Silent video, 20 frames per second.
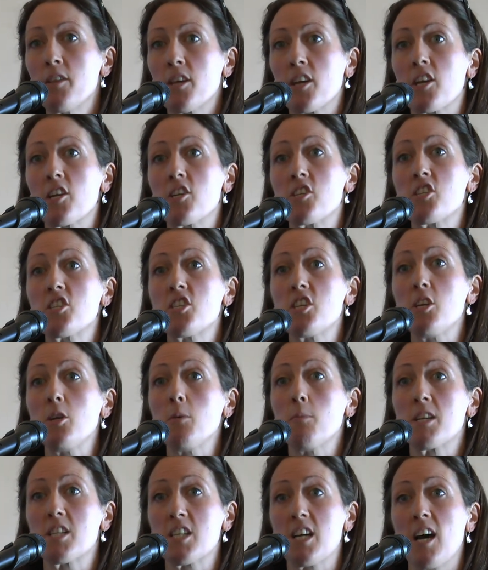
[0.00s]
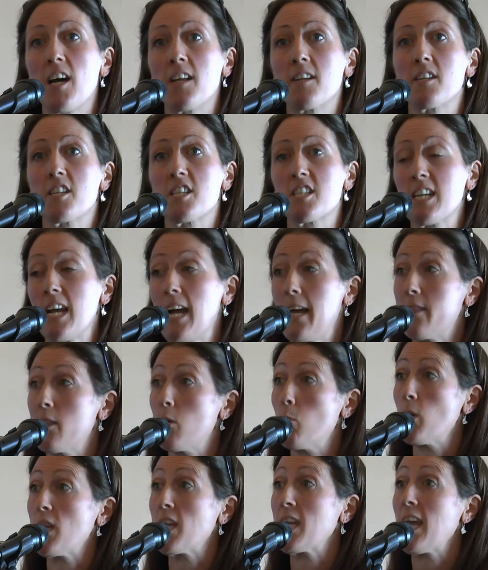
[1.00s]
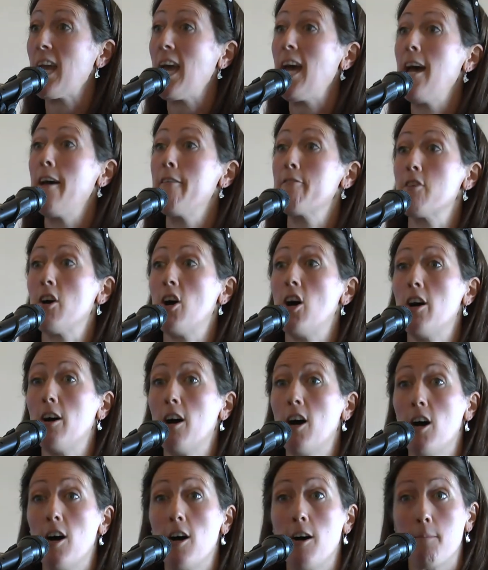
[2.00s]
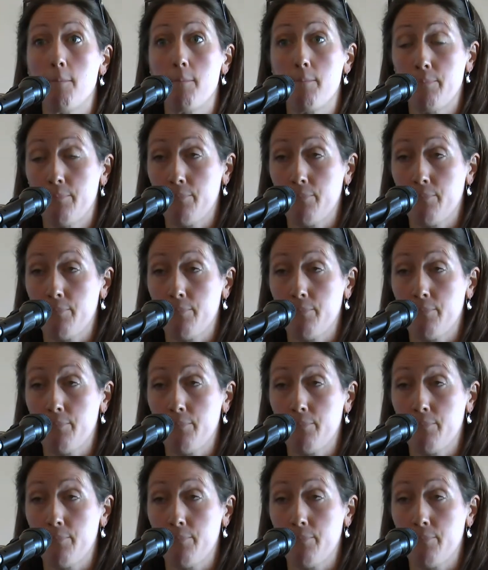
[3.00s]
the consumer to understand that we care for our